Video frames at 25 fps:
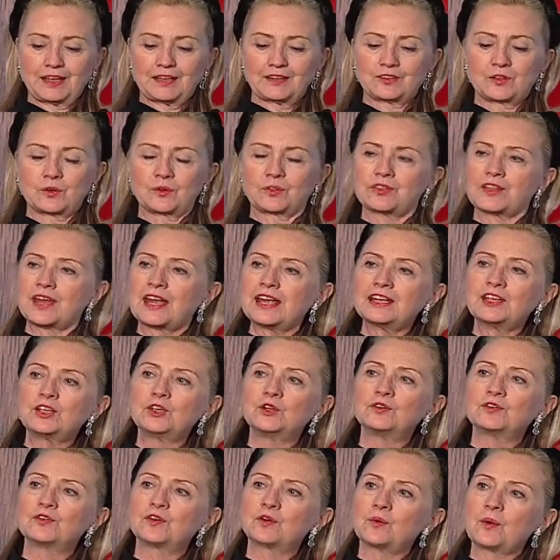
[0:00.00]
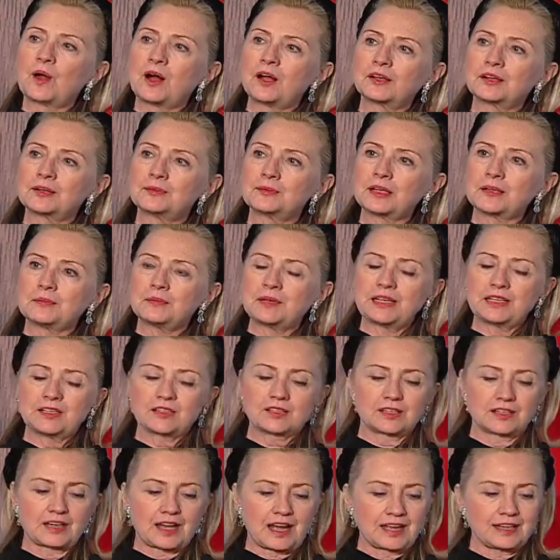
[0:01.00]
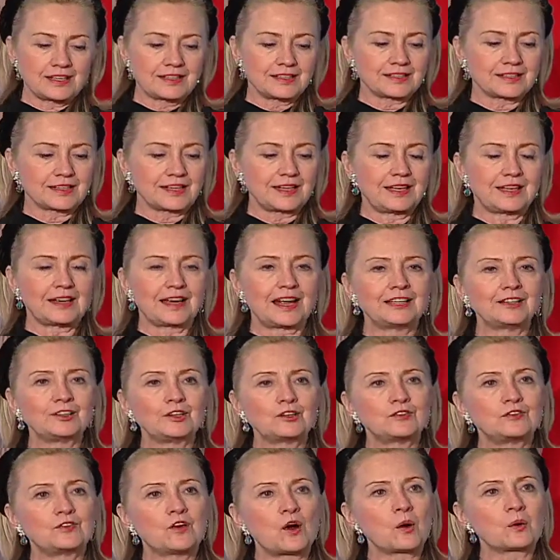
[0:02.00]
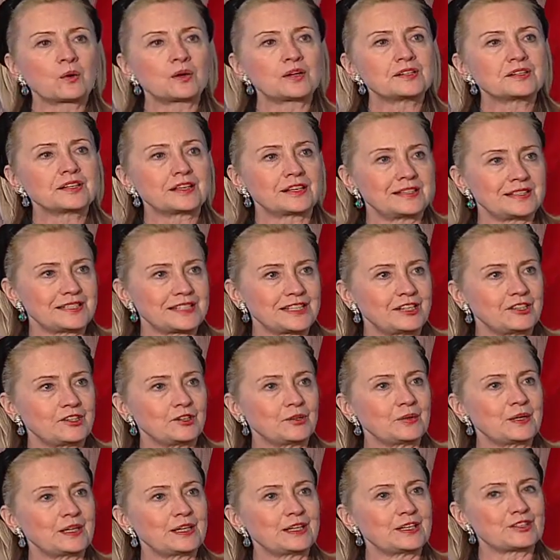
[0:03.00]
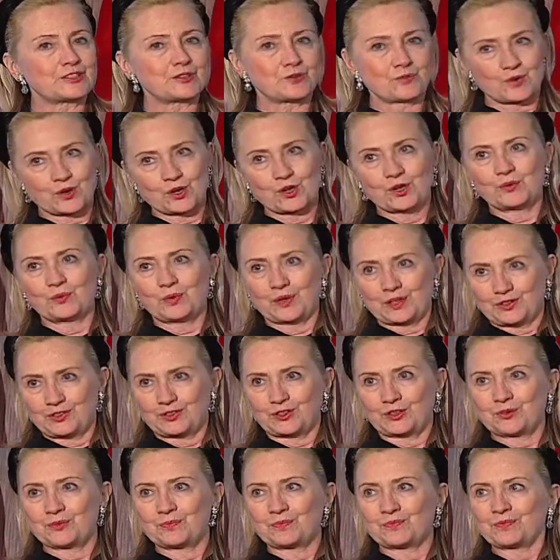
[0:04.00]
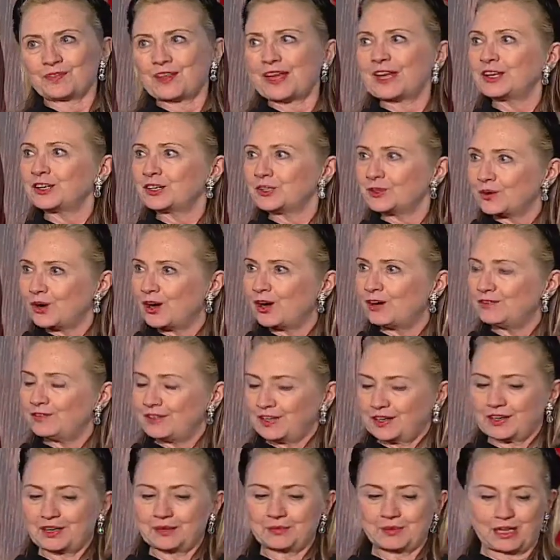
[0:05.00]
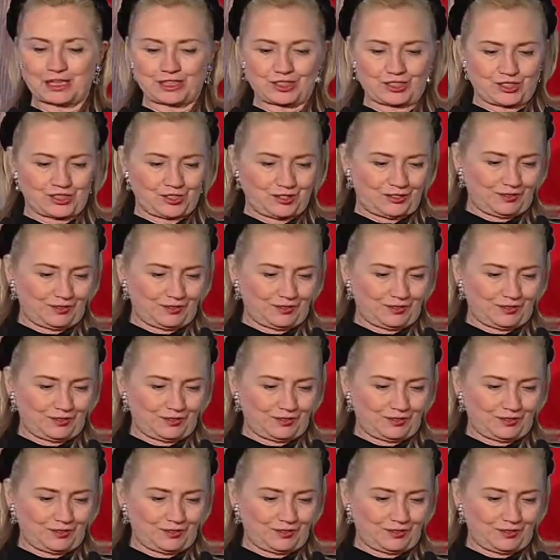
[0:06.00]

So thank you for welcoming me tonight, and I look forward to continuing to work with you. Thank you all very much.